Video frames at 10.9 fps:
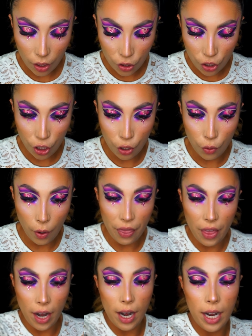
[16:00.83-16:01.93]
to
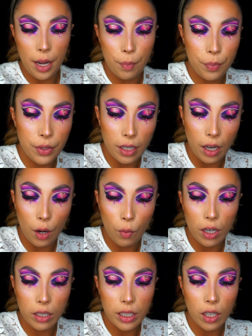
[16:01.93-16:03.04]
the lips. I
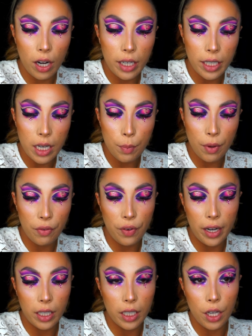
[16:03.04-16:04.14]
want to kind of keep it
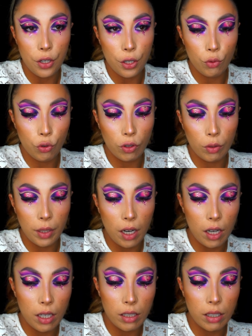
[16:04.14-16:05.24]
fairly neutral
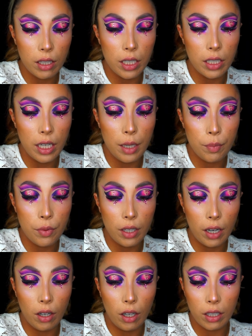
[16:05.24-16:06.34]
because these lips
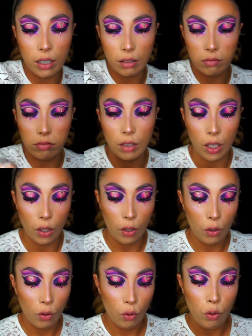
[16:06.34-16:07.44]
are like,
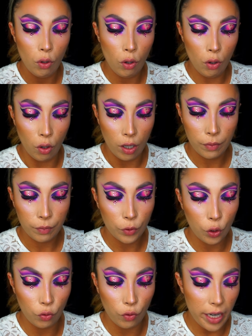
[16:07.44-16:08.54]
whoo,
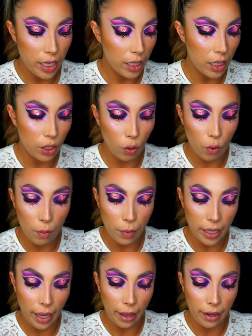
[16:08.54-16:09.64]
crazy. So what am I
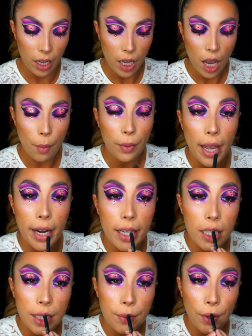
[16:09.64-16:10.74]
getting? I'm getting
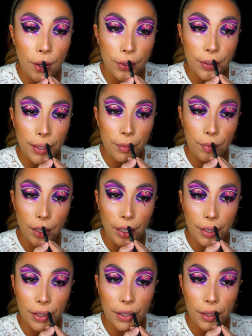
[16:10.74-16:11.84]
exposed lip
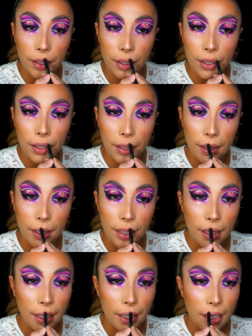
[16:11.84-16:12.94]
liner.
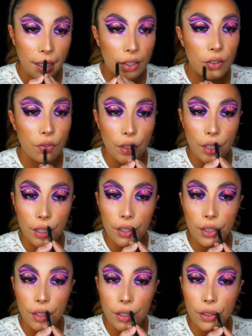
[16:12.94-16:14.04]
It's fairly
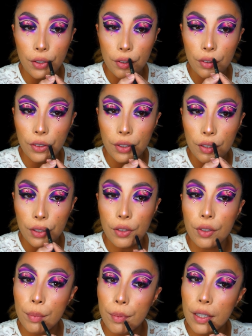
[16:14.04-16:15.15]
nude,
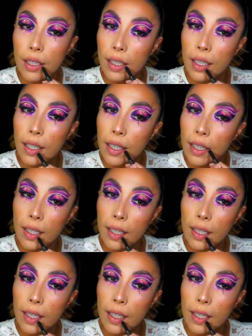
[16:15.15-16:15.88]
nudie pink.